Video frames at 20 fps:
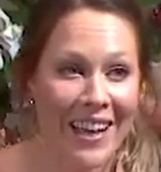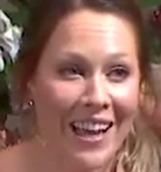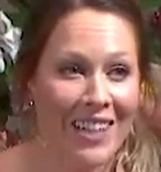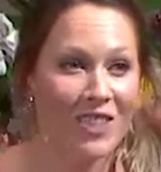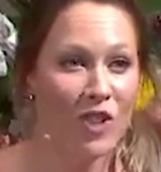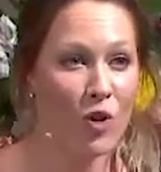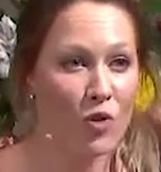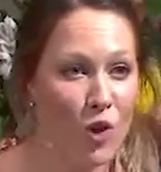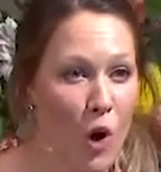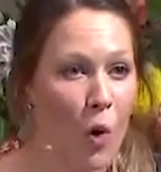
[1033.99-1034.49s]

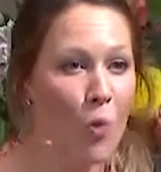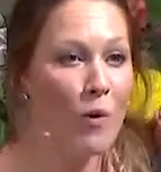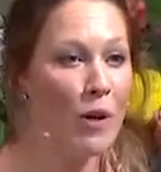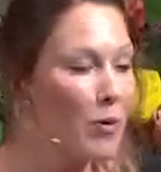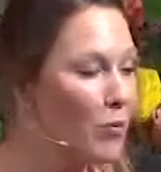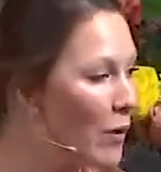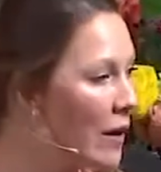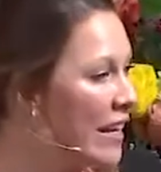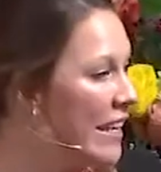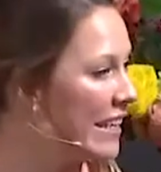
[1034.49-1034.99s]
So, don't we
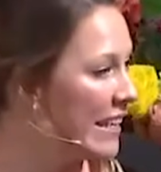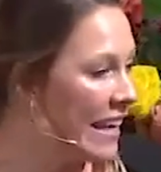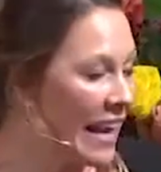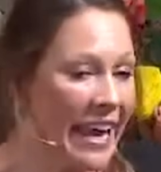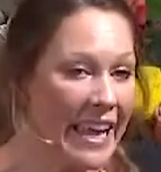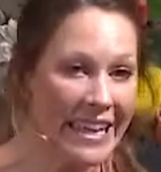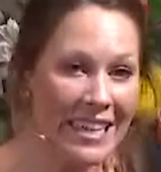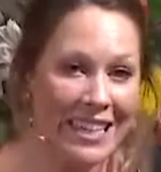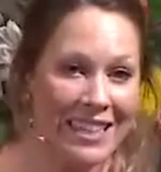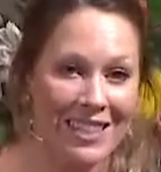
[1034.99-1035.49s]
want to
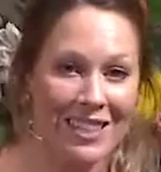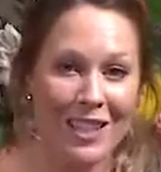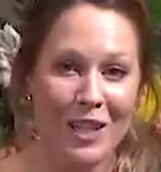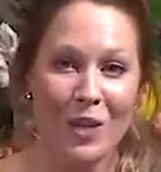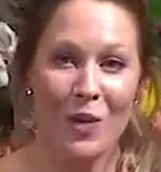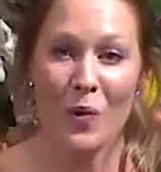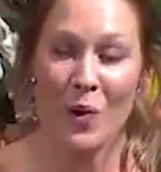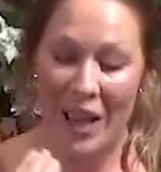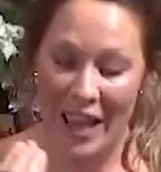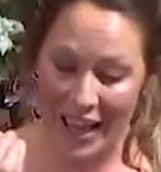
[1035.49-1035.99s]
get
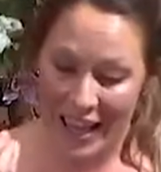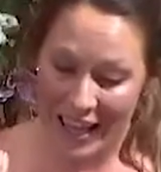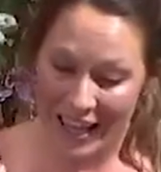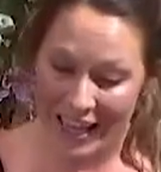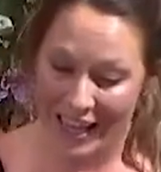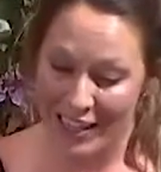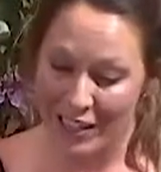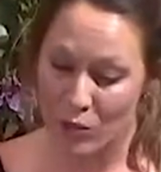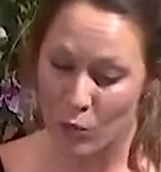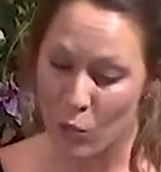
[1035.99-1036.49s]
into
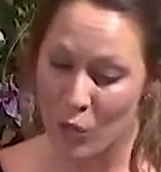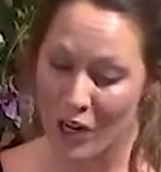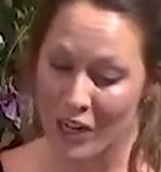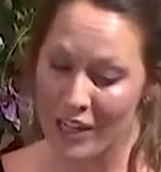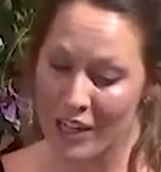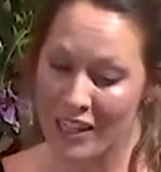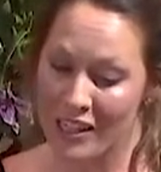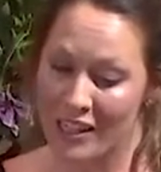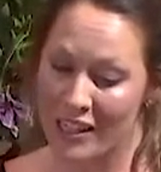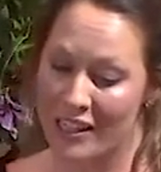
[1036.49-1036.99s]
His word?